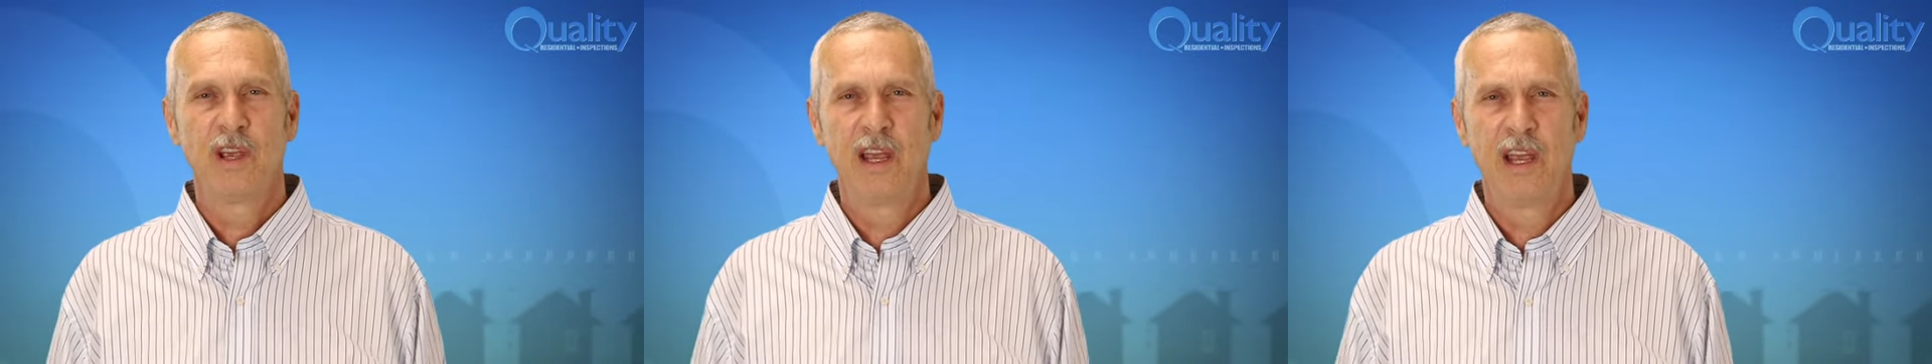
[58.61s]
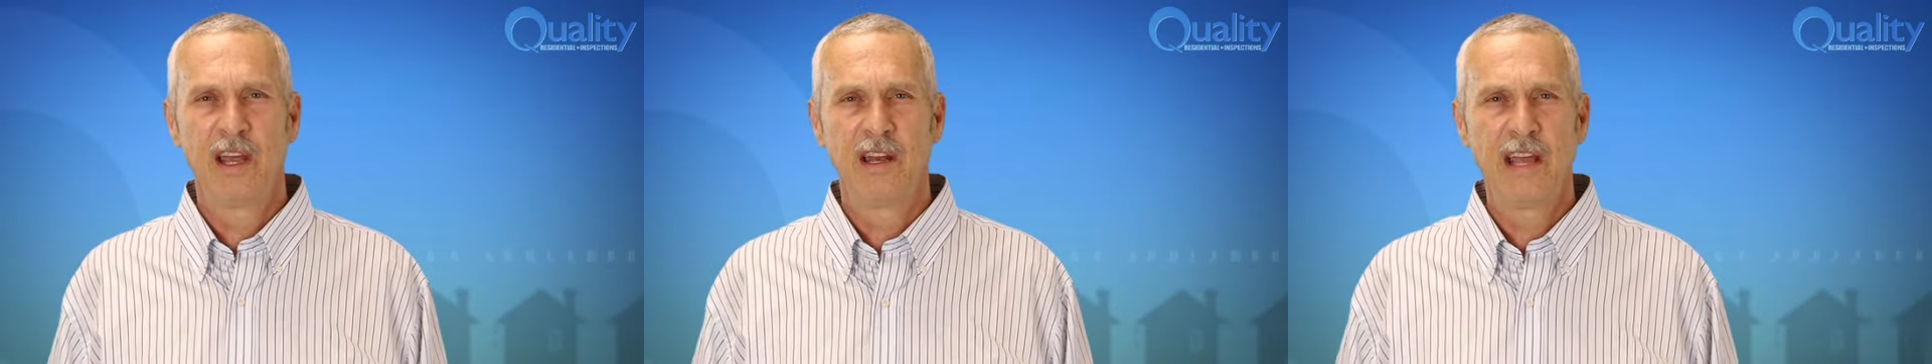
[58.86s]

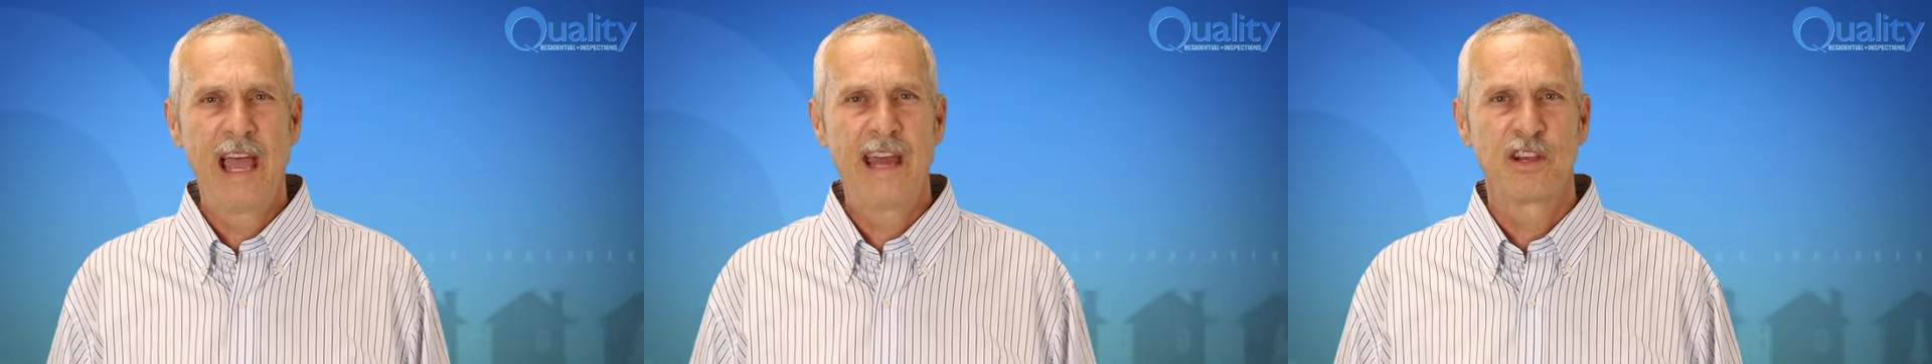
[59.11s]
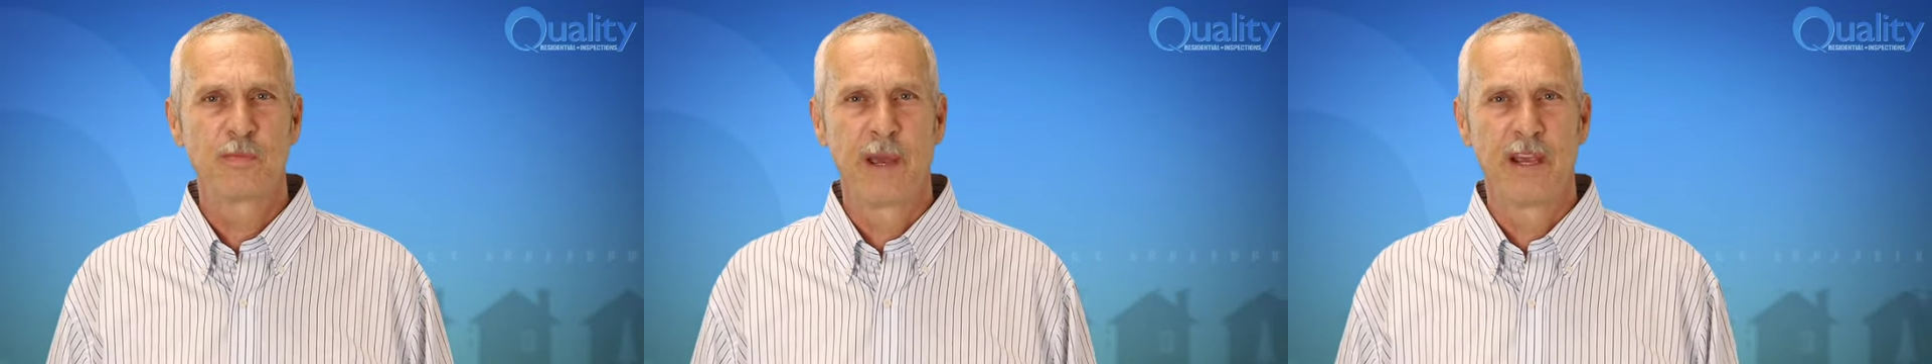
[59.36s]
and
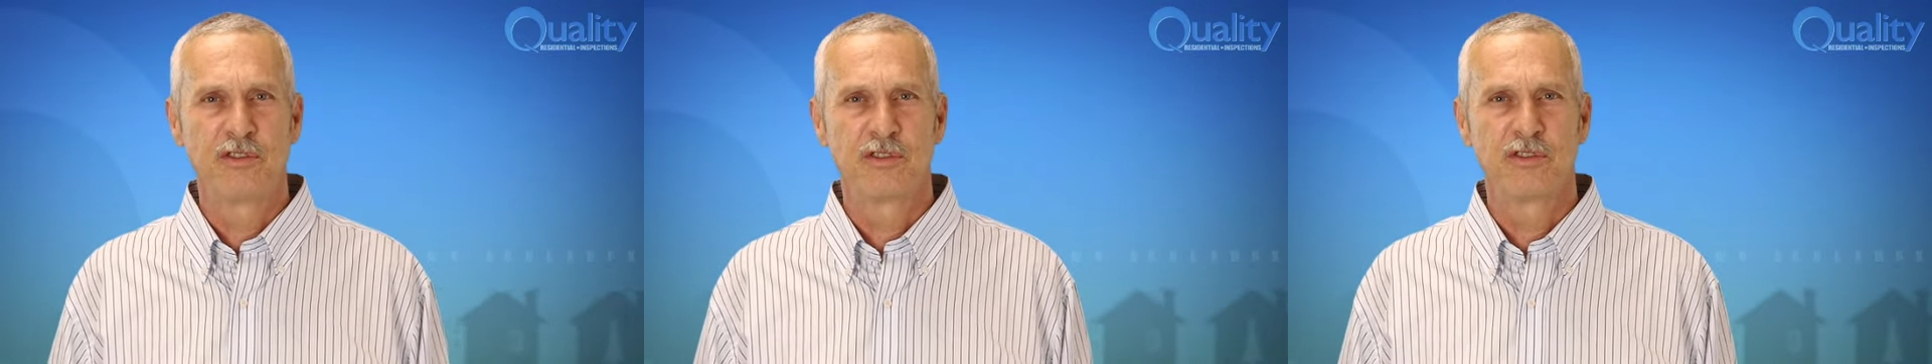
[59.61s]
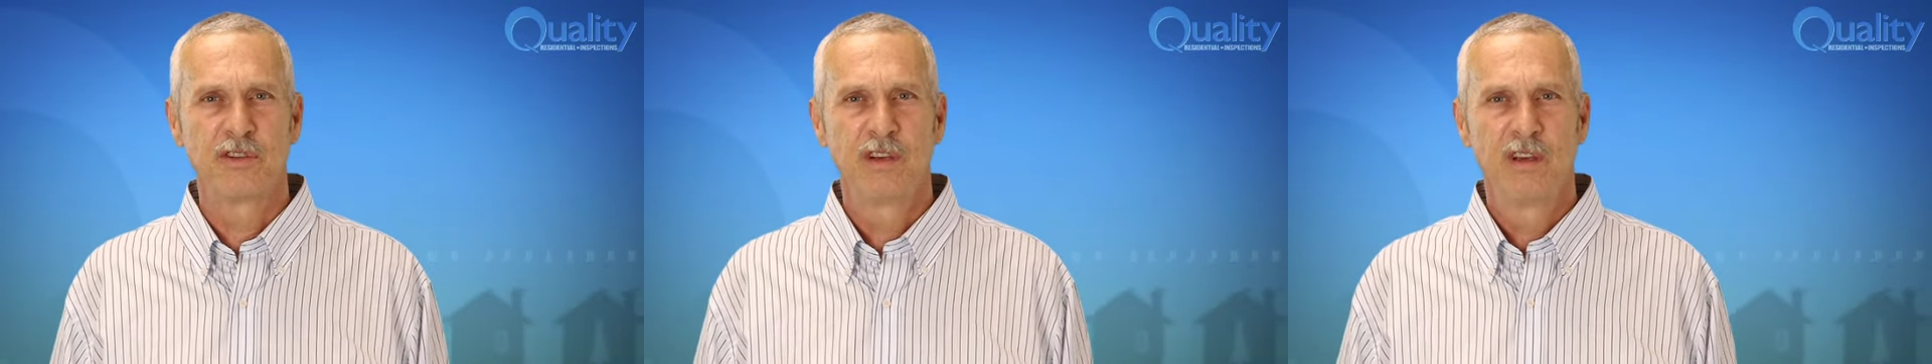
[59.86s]
attic
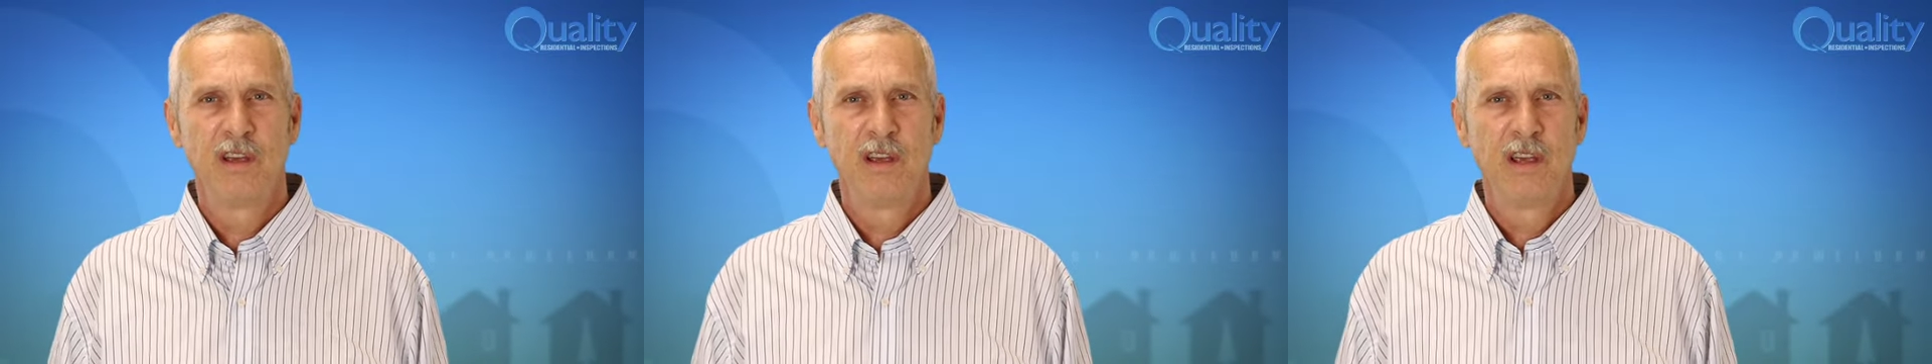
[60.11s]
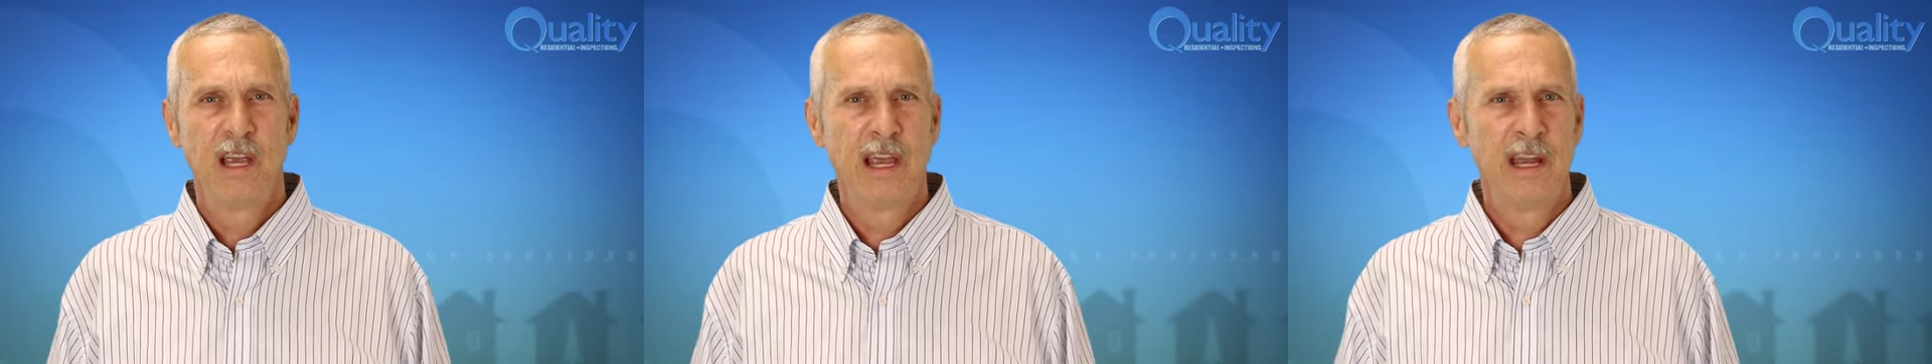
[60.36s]
spaces.
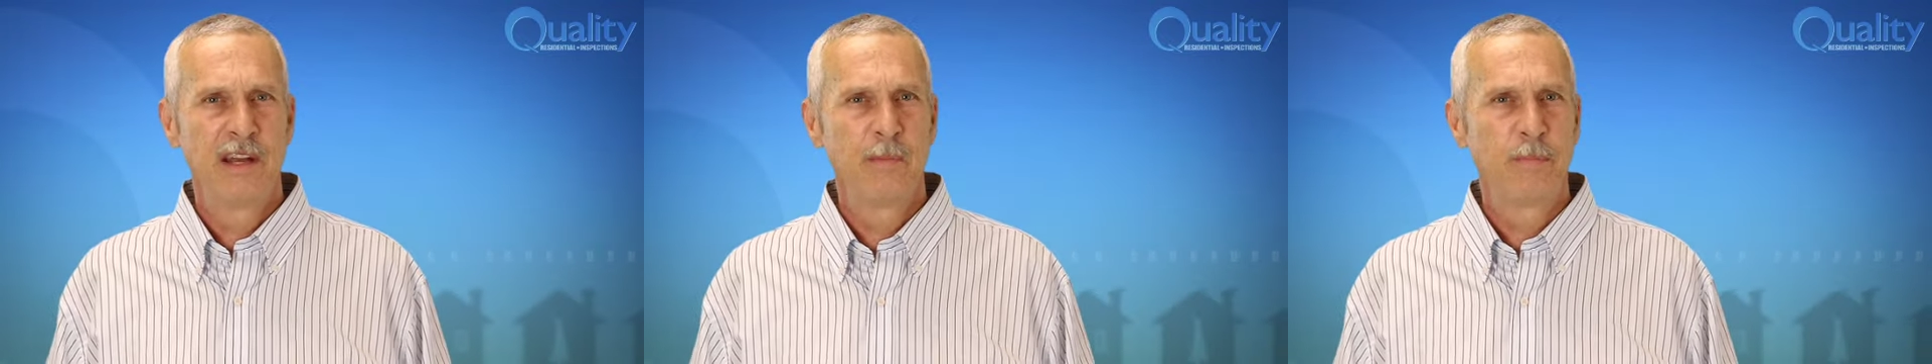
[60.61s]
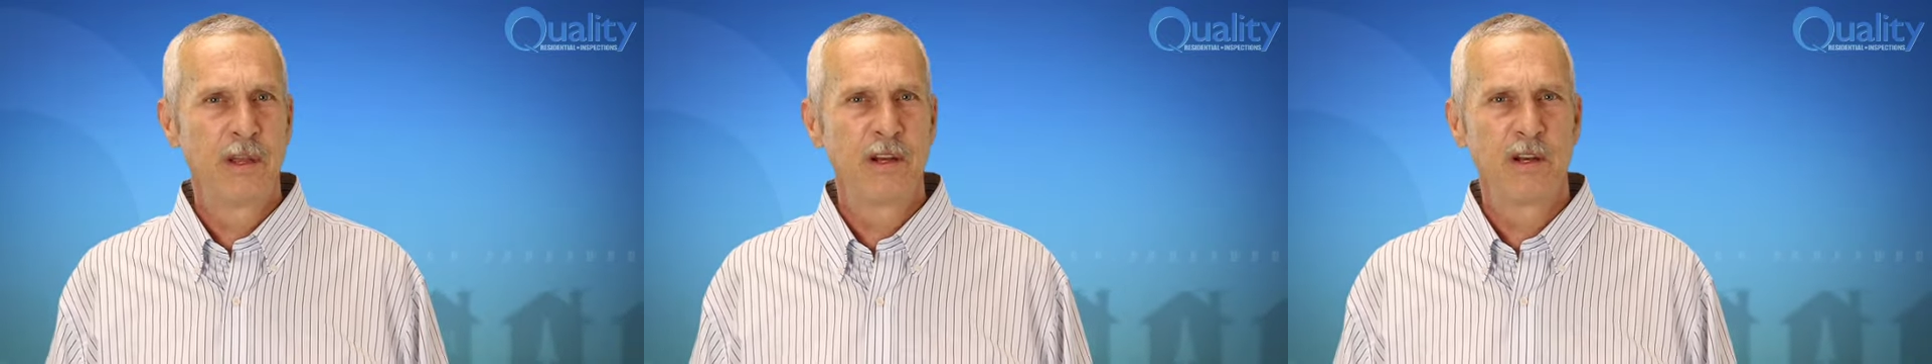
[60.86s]
And
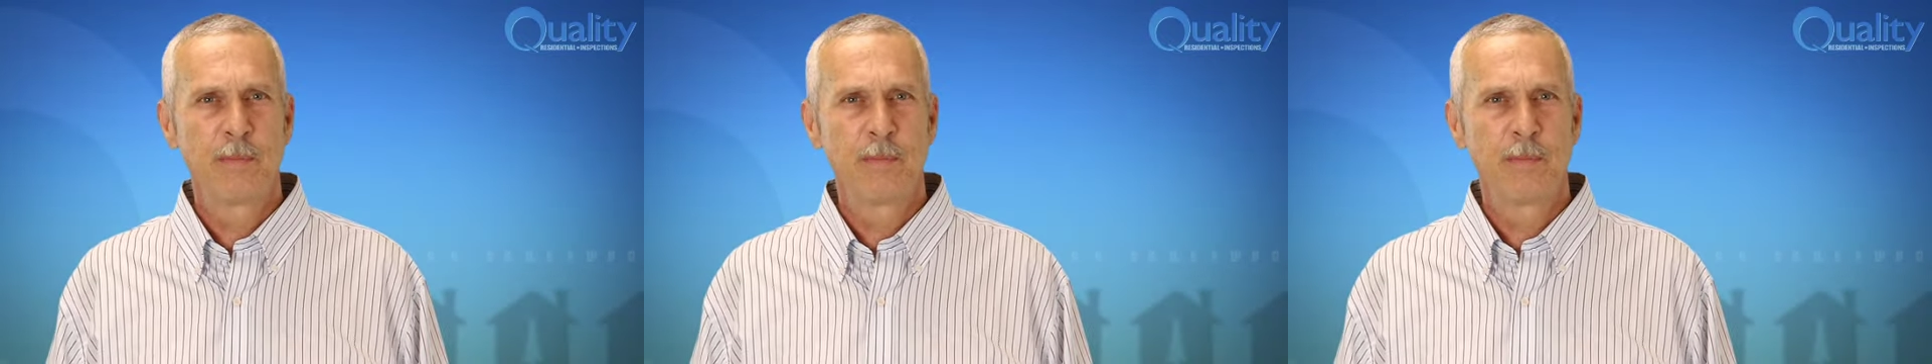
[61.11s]
dependent